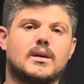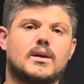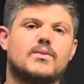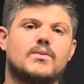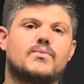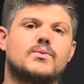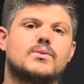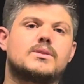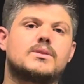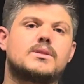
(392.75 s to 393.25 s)

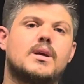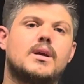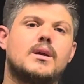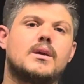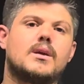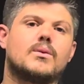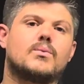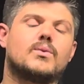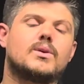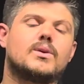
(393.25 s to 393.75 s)
if you
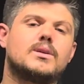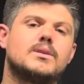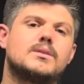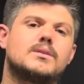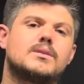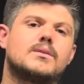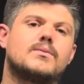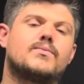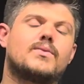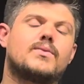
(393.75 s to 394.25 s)
say what
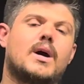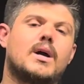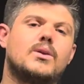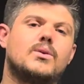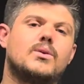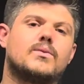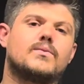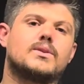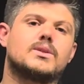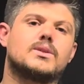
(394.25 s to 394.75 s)
is the
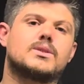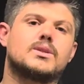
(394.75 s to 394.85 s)
value of the